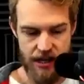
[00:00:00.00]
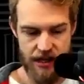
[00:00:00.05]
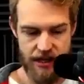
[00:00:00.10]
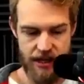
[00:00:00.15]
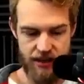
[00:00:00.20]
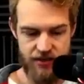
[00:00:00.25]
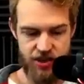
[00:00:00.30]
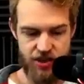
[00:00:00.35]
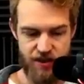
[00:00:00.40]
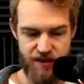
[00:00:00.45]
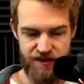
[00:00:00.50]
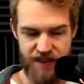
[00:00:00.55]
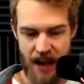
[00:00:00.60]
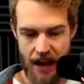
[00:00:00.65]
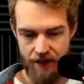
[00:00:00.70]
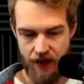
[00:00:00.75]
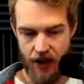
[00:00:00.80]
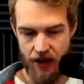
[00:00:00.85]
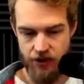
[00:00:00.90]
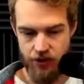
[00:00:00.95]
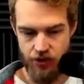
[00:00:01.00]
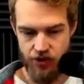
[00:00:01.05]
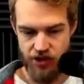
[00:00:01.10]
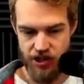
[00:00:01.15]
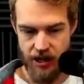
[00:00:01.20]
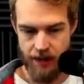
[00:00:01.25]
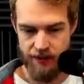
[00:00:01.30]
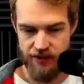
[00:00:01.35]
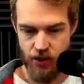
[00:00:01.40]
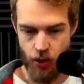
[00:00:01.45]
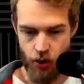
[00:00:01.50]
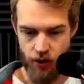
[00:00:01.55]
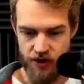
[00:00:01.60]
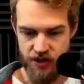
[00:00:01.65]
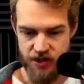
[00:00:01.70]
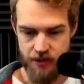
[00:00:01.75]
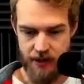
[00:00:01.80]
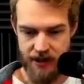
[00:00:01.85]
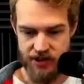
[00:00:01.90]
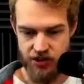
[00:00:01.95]
gets you 500 gems, or the
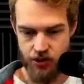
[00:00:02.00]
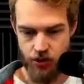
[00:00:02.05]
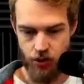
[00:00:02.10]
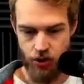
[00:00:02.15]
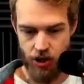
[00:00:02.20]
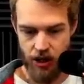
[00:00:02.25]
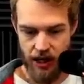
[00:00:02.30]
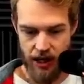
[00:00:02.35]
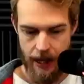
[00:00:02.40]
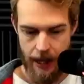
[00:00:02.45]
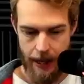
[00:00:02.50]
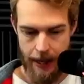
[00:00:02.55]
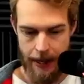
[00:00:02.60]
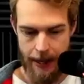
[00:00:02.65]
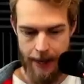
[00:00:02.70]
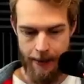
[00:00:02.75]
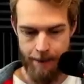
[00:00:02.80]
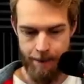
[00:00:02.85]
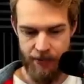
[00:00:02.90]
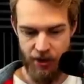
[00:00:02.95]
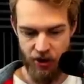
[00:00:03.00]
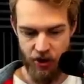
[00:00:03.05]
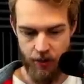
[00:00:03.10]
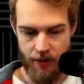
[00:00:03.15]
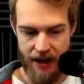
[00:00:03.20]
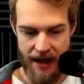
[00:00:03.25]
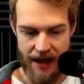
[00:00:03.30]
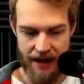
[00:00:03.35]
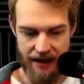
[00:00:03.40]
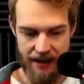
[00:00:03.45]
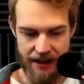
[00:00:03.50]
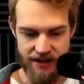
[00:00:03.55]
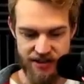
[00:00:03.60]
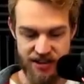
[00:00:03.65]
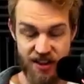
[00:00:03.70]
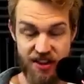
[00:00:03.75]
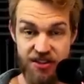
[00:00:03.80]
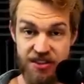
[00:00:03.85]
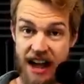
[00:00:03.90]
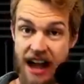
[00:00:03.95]
special uh, builder pack is a
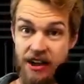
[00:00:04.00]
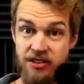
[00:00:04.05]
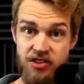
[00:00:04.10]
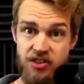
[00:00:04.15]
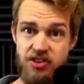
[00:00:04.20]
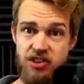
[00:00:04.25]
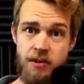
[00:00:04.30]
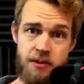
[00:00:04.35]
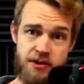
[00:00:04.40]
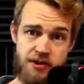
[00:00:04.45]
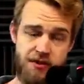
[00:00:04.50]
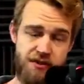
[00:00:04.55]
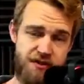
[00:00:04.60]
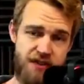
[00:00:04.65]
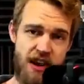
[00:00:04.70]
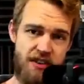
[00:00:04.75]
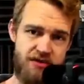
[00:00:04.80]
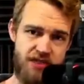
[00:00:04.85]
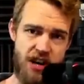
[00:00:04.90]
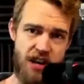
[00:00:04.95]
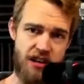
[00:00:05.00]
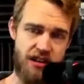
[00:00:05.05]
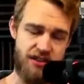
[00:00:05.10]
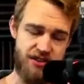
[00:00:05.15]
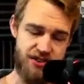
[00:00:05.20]
1,000 gems for $5.